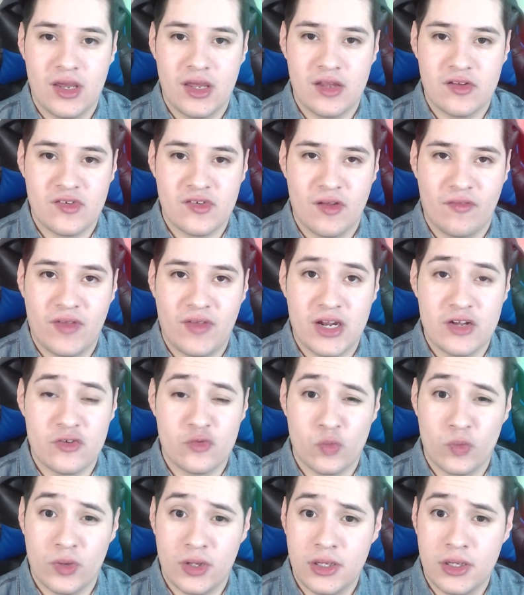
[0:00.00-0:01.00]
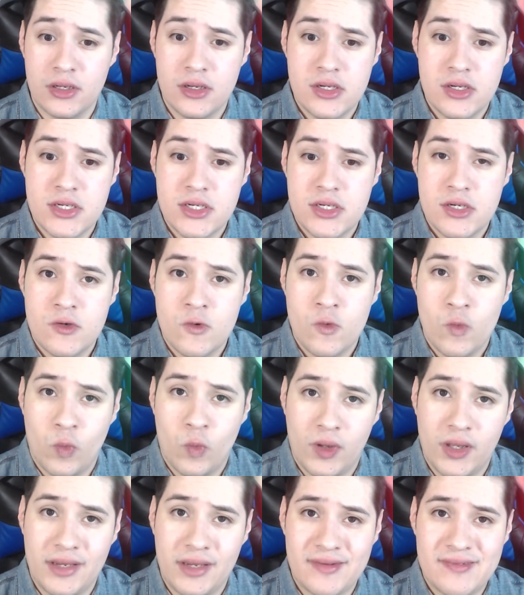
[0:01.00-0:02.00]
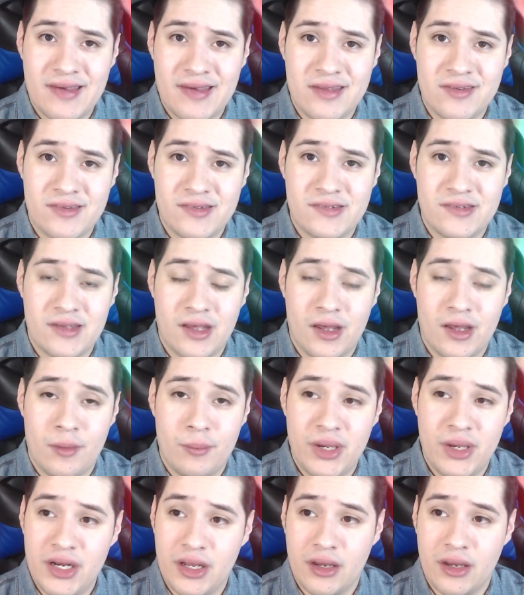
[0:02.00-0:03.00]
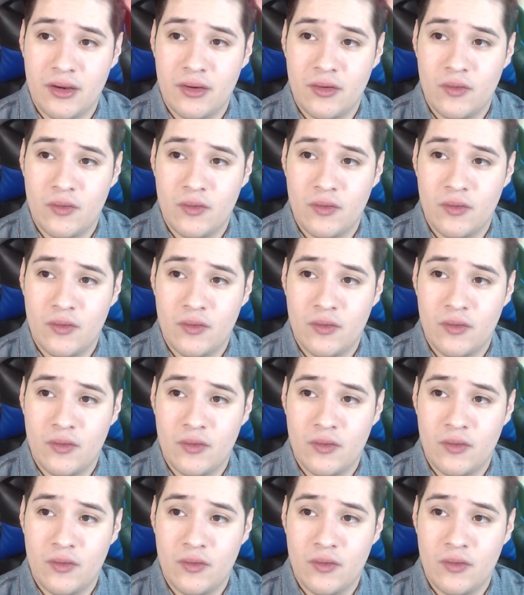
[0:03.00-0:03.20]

and stuff that has a really intense meaning.